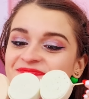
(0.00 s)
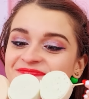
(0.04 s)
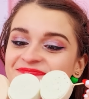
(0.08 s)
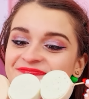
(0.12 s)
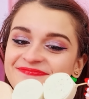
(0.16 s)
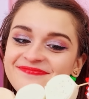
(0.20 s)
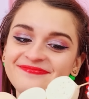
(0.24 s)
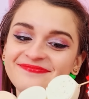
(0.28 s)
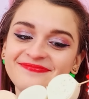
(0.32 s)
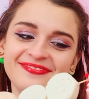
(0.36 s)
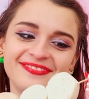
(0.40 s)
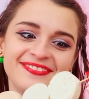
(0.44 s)

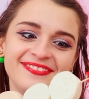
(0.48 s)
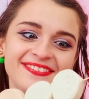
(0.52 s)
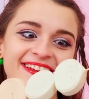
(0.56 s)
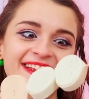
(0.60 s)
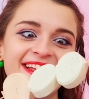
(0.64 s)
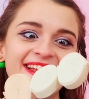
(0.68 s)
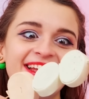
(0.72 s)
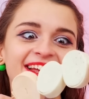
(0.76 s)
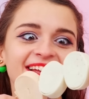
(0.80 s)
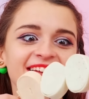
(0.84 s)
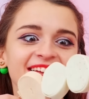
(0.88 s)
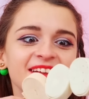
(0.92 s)
All those
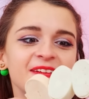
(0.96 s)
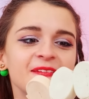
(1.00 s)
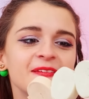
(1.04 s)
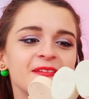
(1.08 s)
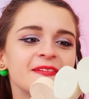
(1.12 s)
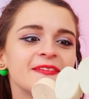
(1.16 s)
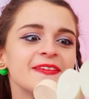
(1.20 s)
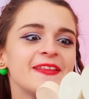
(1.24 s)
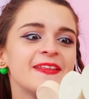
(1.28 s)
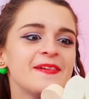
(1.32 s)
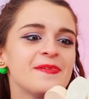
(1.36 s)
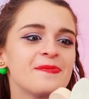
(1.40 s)
rolls of gum
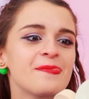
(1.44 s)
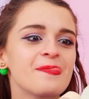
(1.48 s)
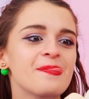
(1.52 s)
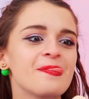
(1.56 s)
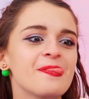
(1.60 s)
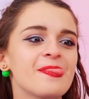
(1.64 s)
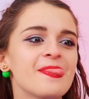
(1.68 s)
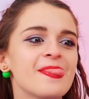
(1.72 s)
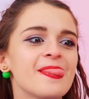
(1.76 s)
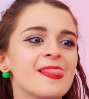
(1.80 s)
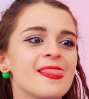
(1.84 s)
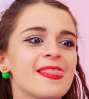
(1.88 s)
by
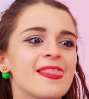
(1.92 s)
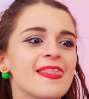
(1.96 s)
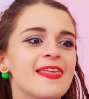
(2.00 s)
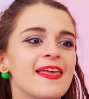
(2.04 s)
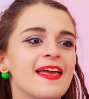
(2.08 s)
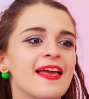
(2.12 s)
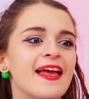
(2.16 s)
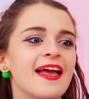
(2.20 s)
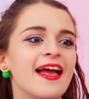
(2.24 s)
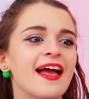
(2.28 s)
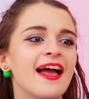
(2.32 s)
themselves would be